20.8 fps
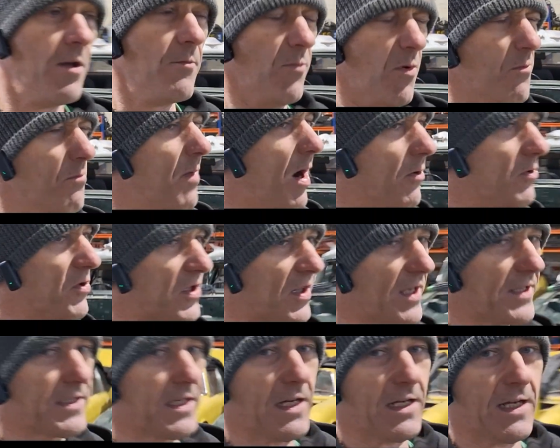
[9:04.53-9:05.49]
But most
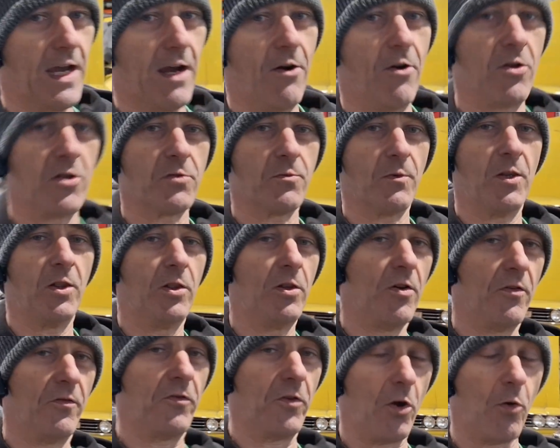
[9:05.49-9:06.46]
classic car owners will love